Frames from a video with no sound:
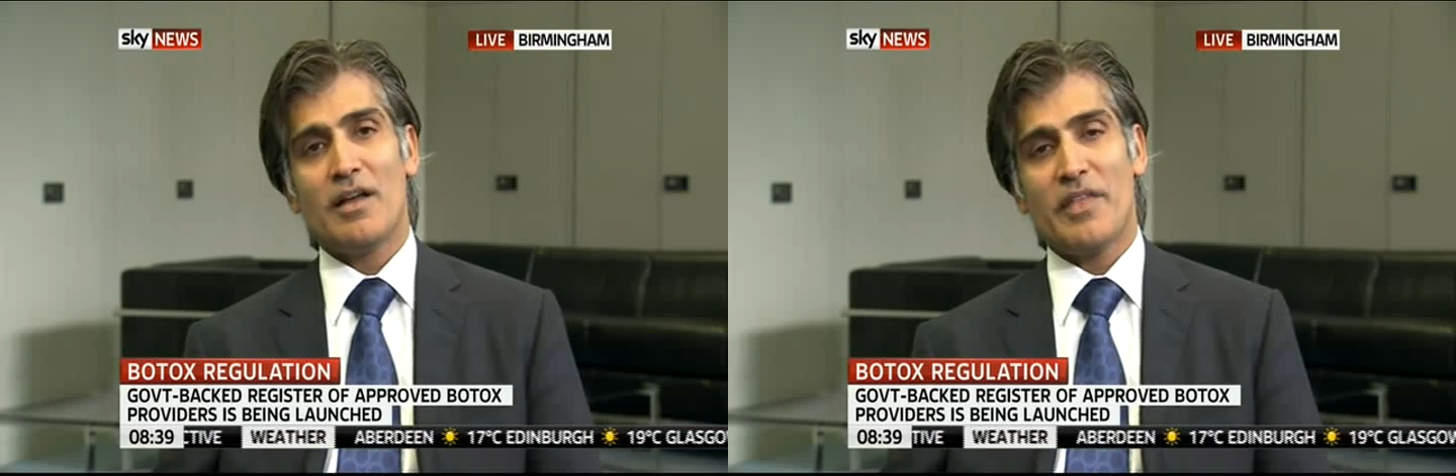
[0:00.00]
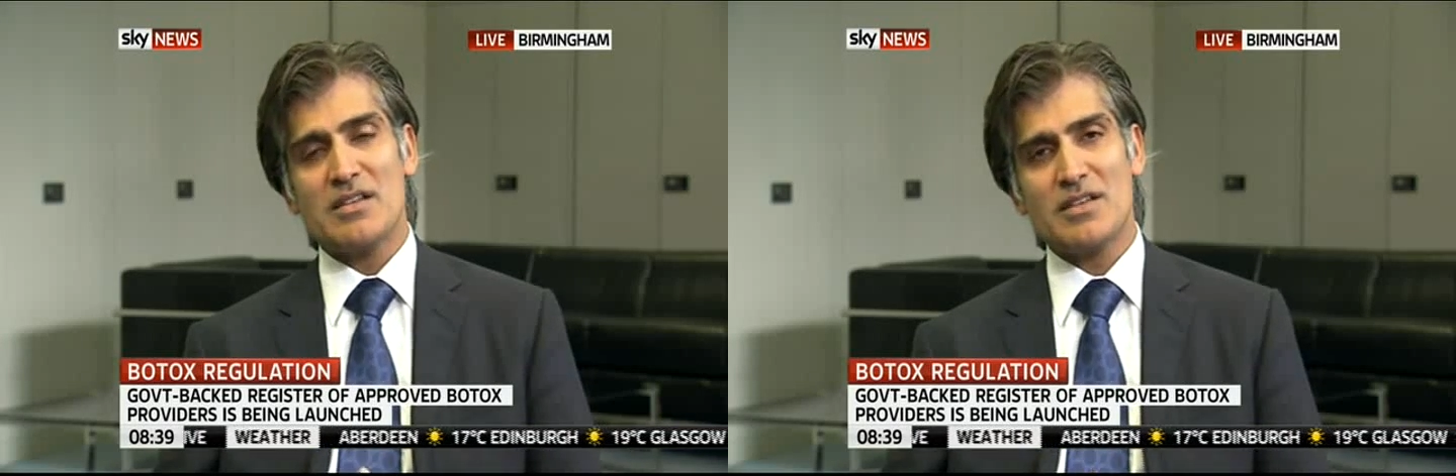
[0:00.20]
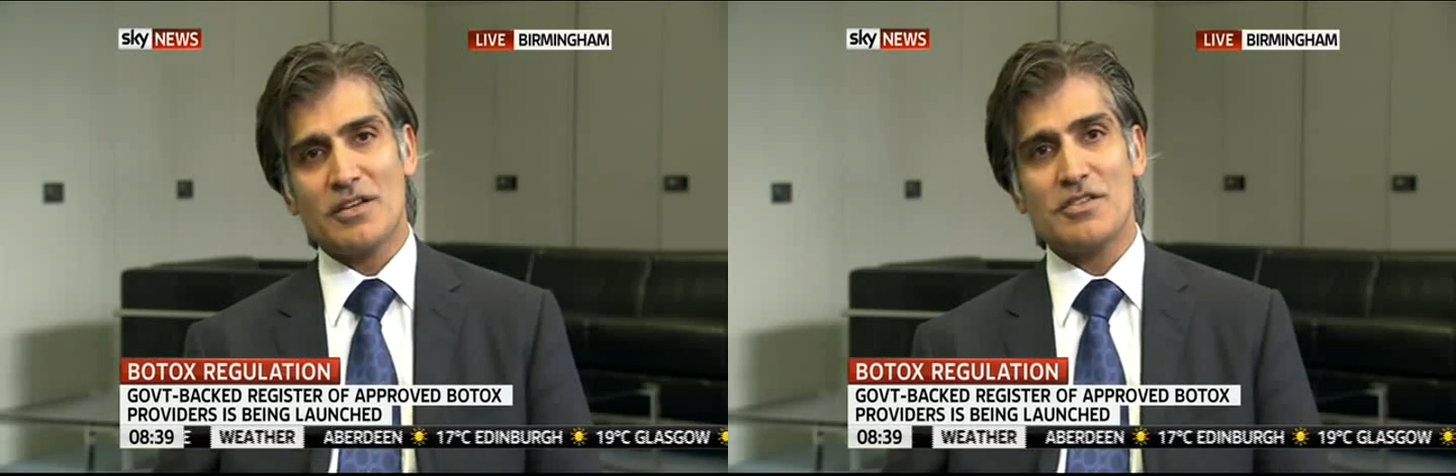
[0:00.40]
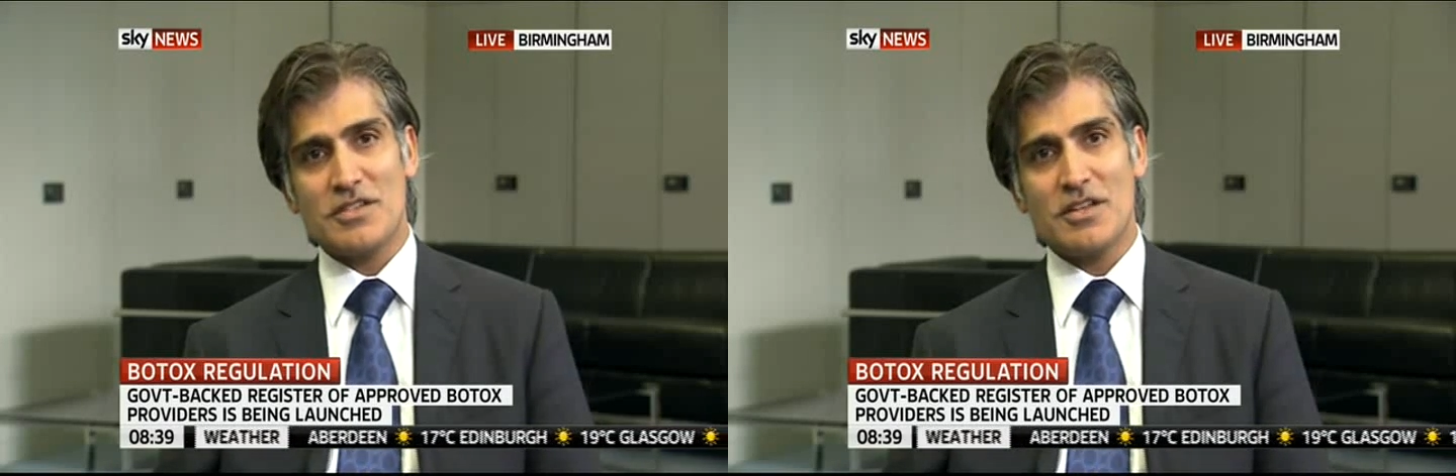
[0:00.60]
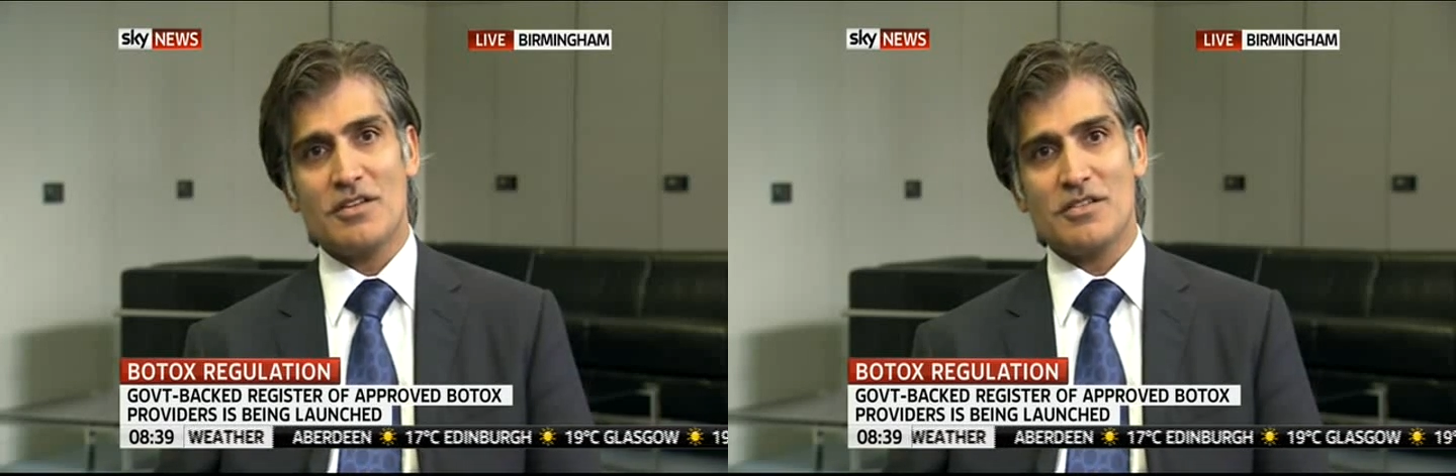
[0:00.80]
And that's a
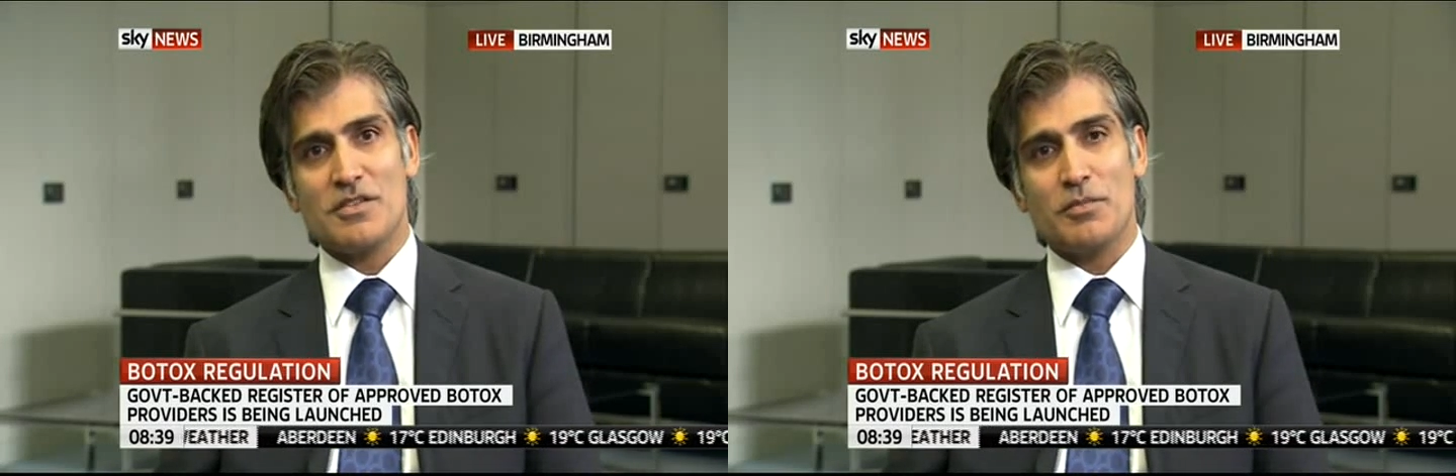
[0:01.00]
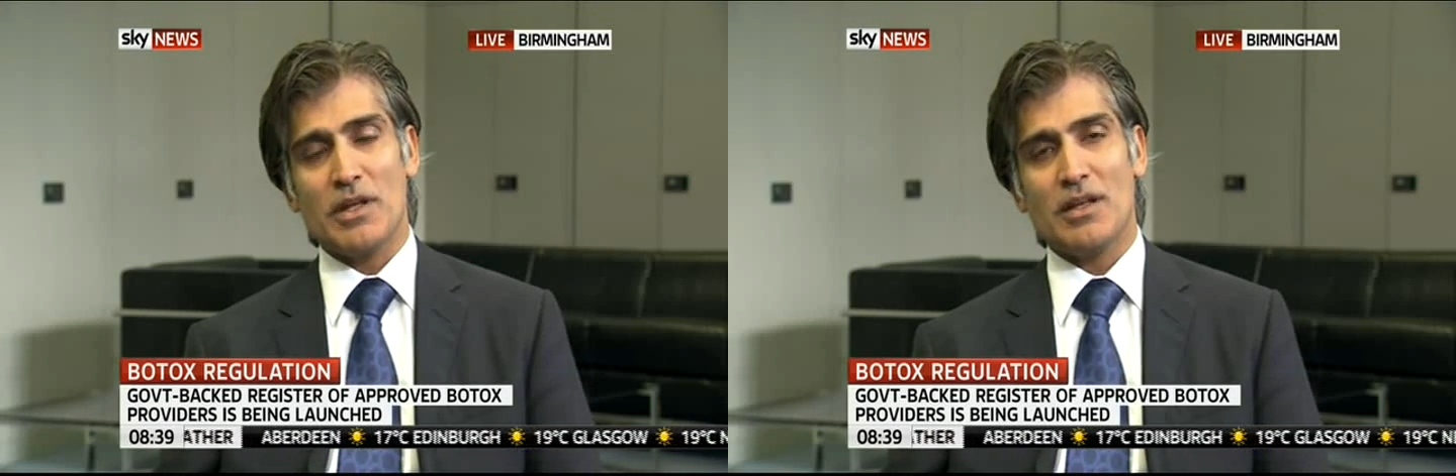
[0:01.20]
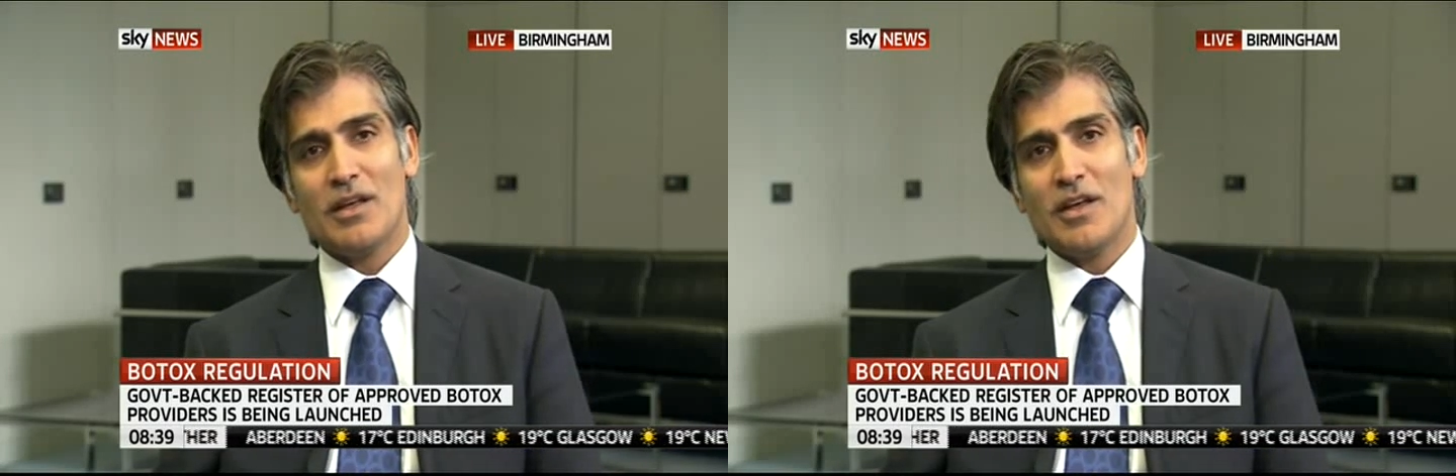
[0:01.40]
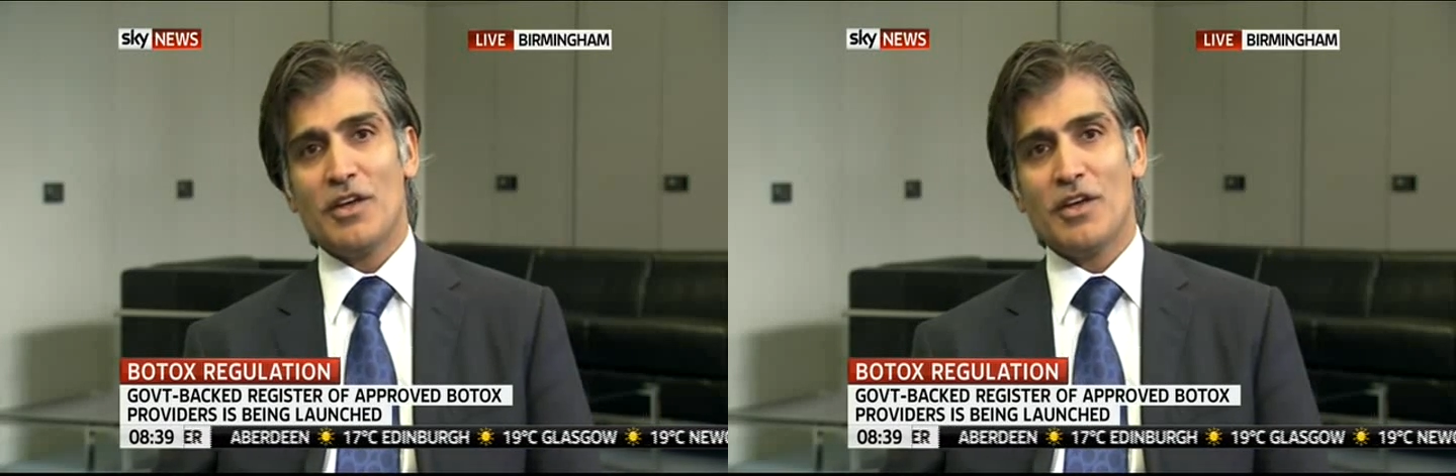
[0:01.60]
concern to me.